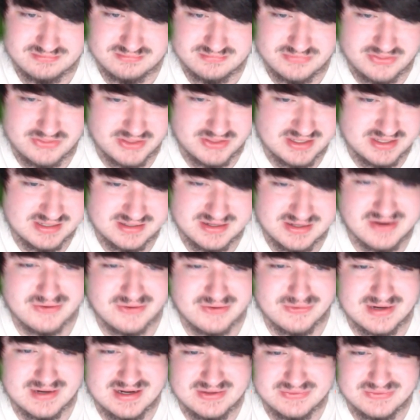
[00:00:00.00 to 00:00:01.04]
thing
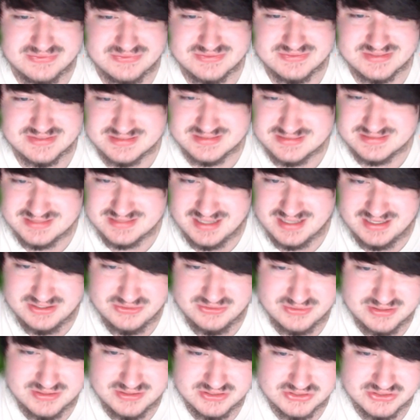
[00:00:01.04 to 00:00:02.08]
around and you
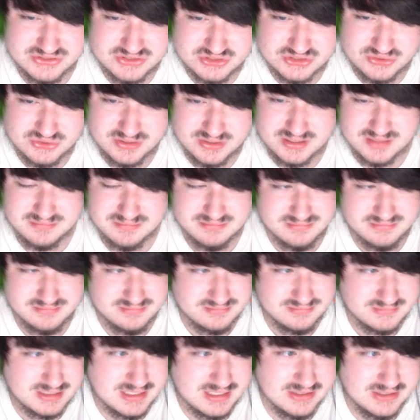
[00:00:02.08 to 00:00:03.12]
can just straight up
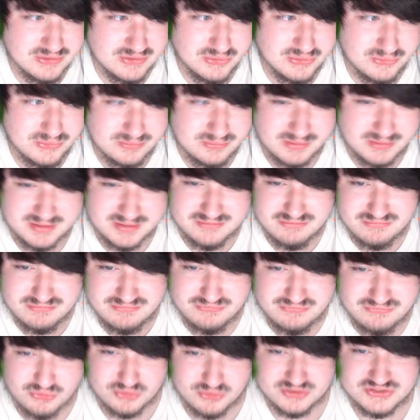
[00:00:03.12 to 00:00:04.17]
kill like
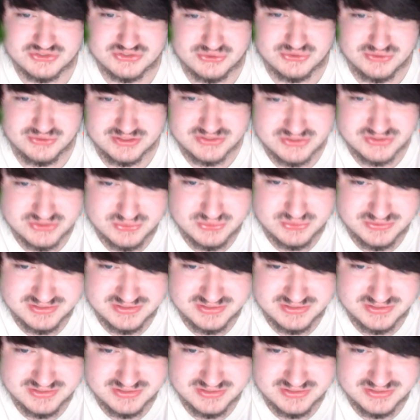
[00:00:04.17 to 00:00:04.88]
forest creatures with